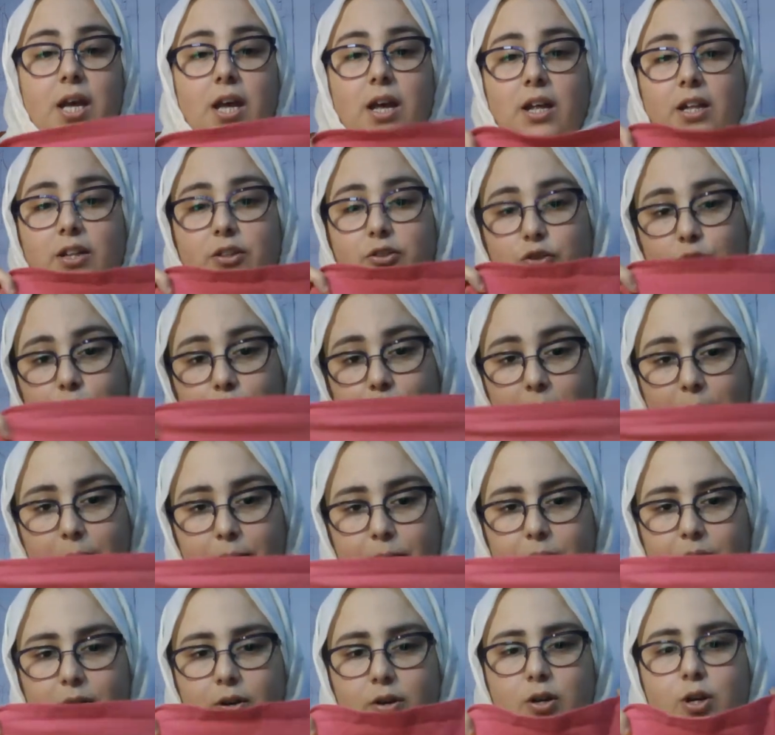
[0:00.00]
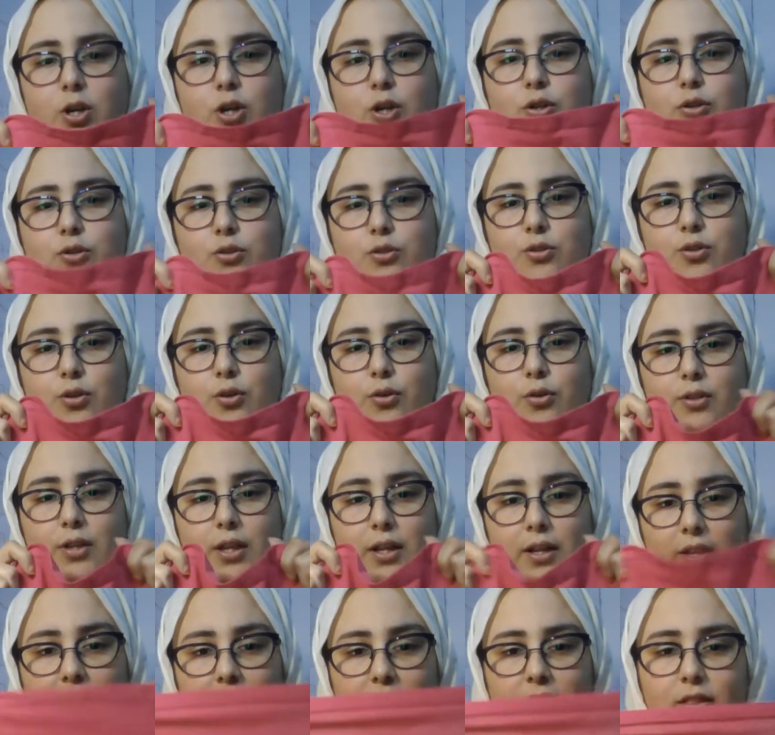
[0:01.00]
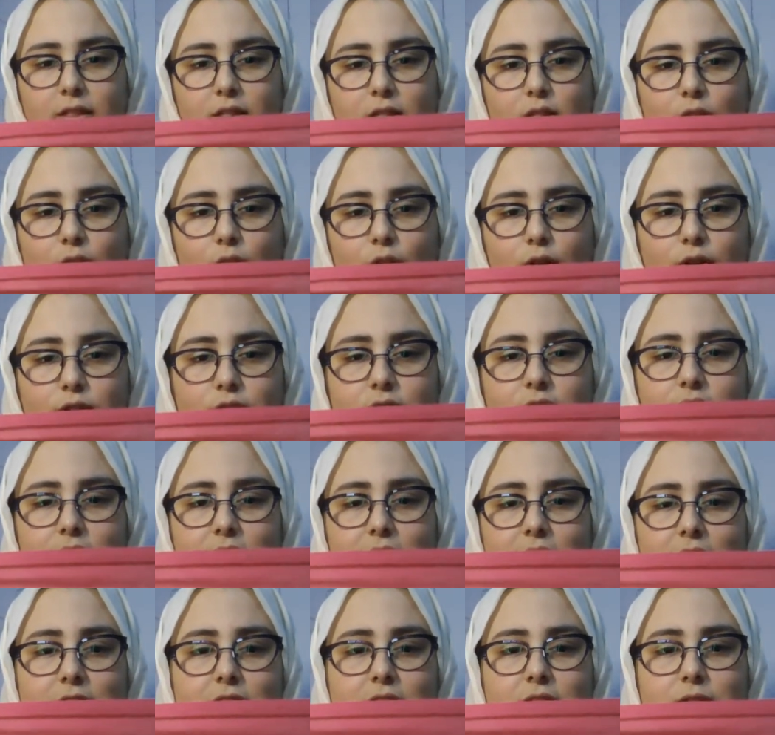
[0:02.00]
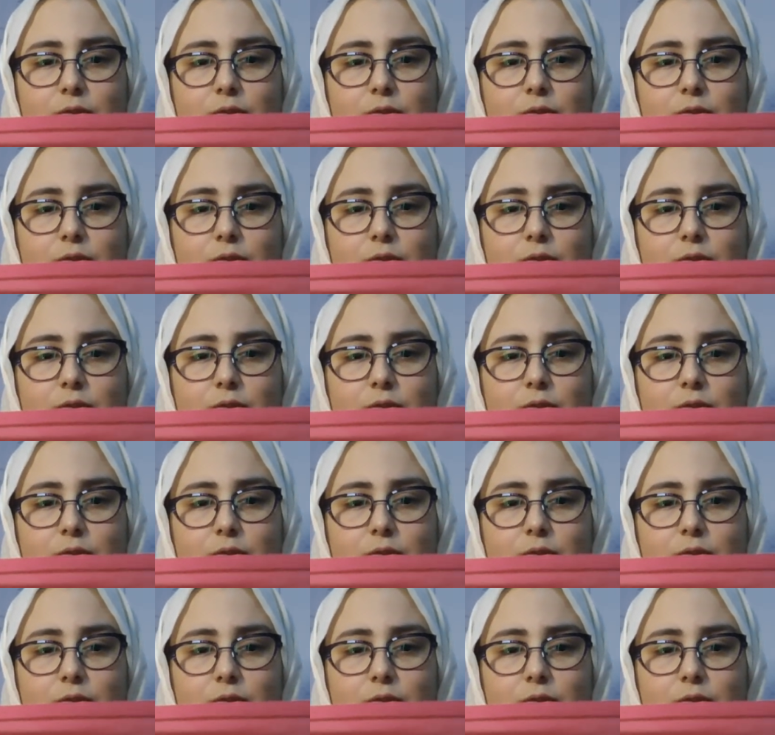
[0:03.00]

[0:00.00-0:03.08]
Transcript: And remember to sew the length on the